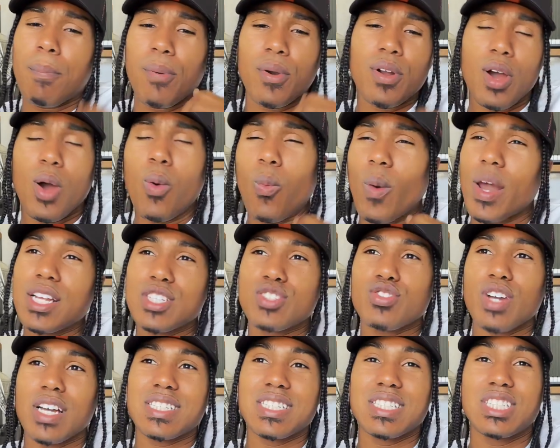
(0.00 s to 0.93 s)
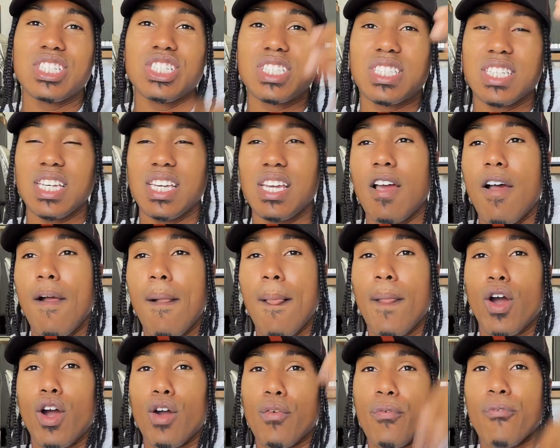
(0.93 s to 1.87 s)
She run to the airport in her wedding dress
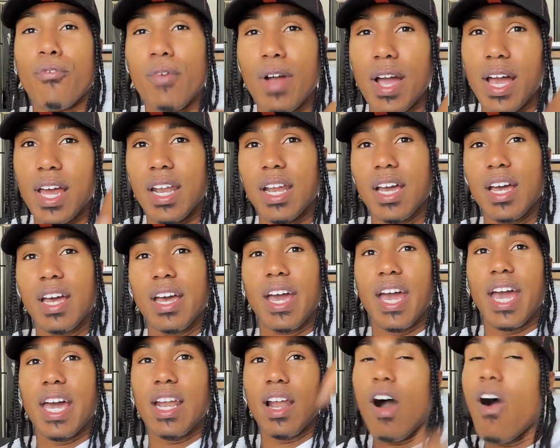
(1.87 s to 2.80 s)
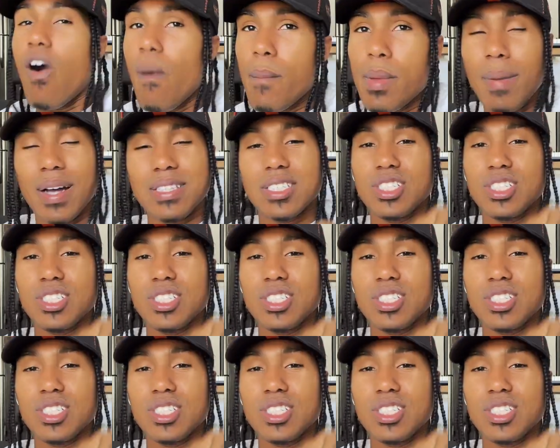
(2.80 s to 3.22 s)
and she see her friend